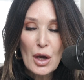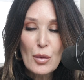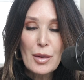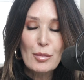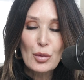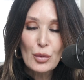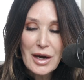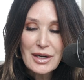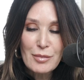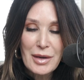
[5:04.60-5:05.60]
go and
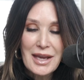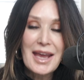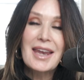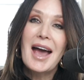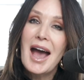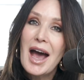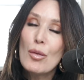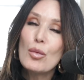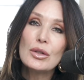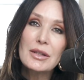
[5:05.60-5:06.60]
pray to me, and I
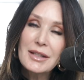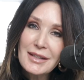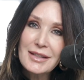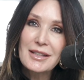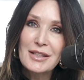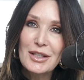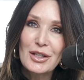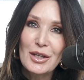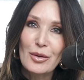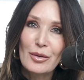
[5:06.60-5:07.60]
will listen to
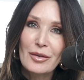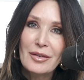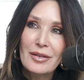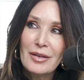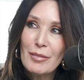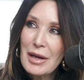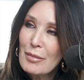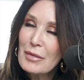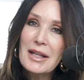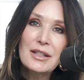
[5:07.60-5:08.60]
you. I mean,
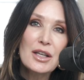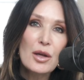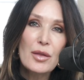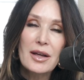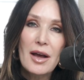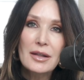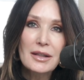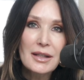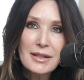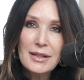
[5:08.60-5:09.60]
I'm glad to know that God
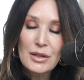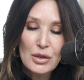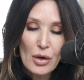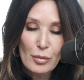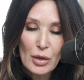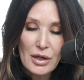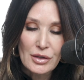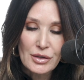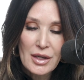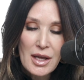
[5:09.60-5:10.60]
listens to our
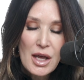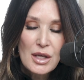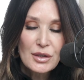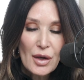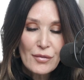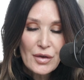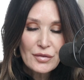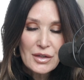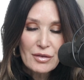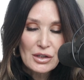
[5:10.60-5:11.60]
prayers. Psalm
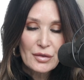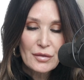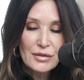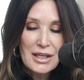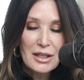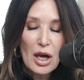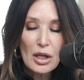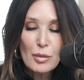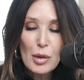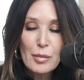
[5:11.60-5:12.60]
fifty, verse fifteen,
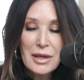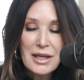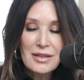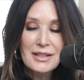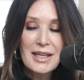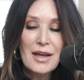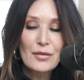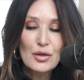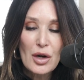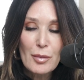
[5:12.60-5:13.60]
call upon me in the day
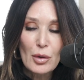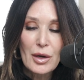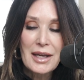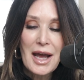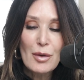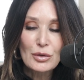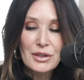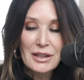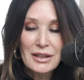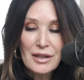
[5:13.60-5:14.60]
of trouble, and I will
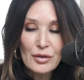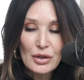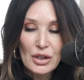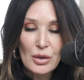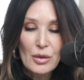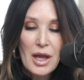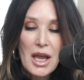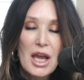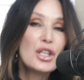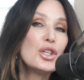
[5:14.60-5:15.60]
deliver you,
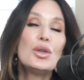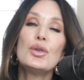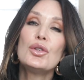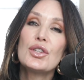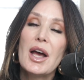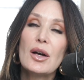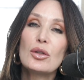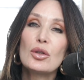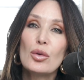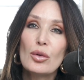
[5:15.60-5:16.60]
and you shall
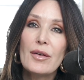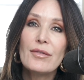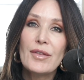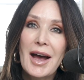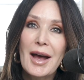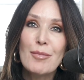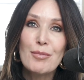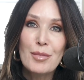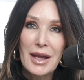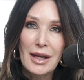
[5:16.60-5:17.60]
glorify
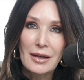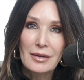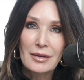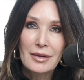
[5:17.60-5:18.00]
me.